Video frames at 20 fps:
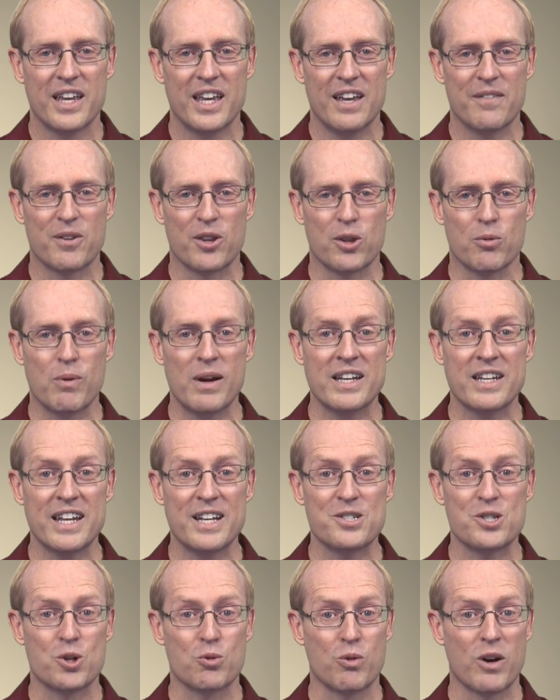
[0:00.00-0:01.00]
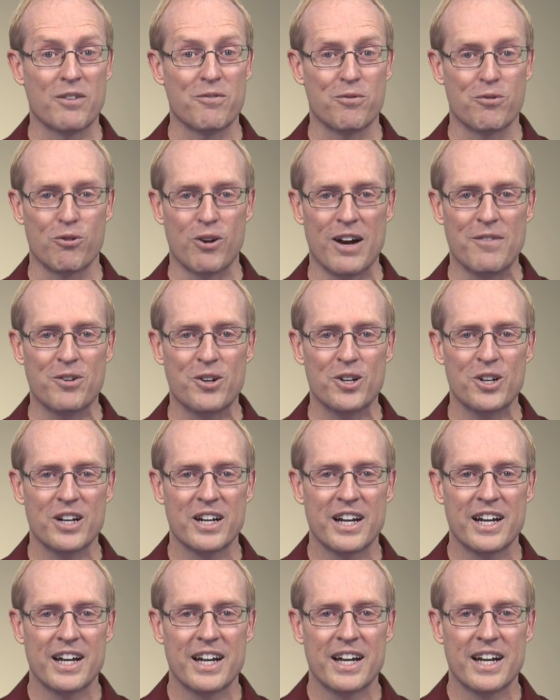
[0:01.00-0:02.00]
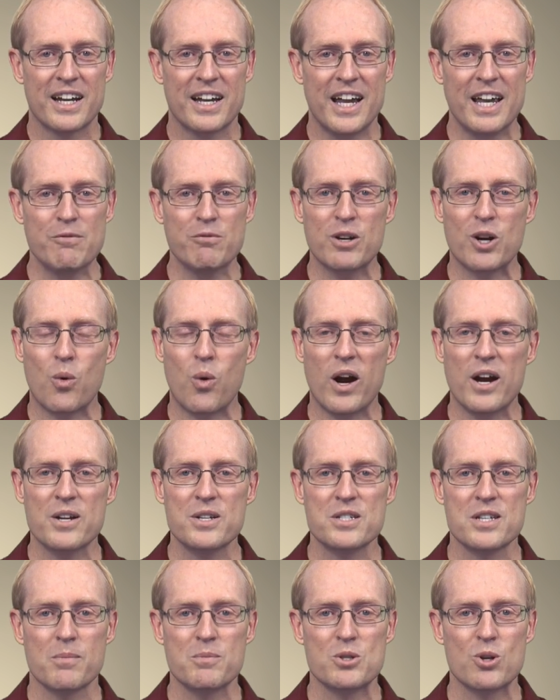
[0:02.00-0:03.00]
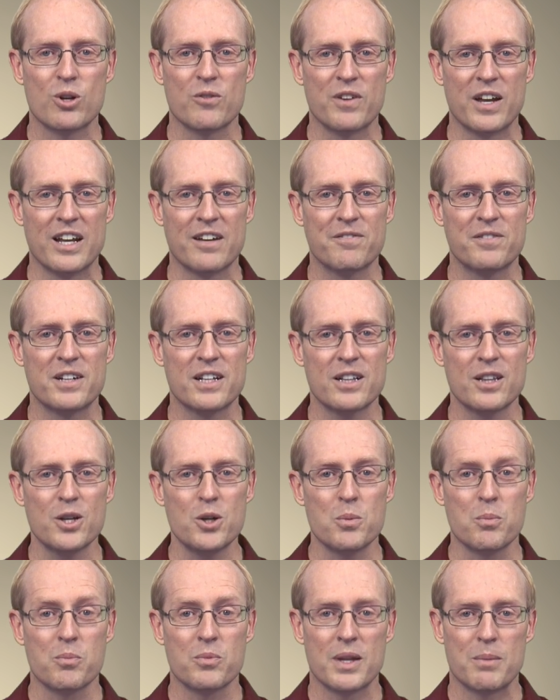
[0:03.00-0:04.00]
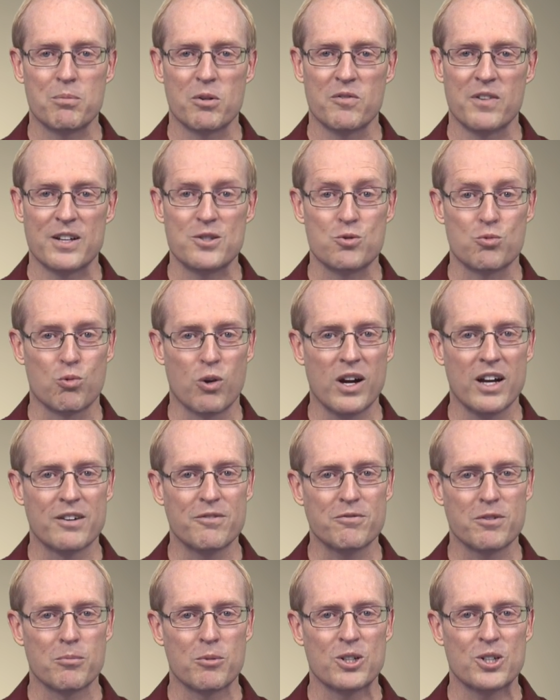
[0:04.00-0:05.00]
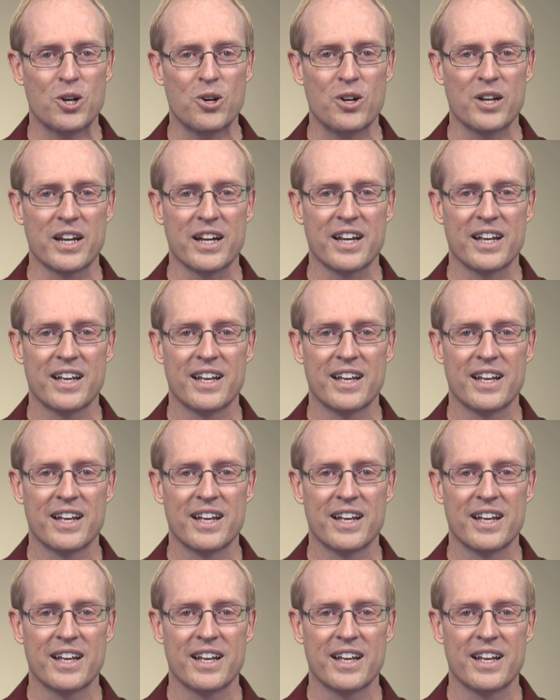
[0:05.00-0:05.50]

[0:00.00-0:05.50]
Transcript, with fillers: If a thread needs to run forever, it requires some sort of infinite loop that prevents run from returning.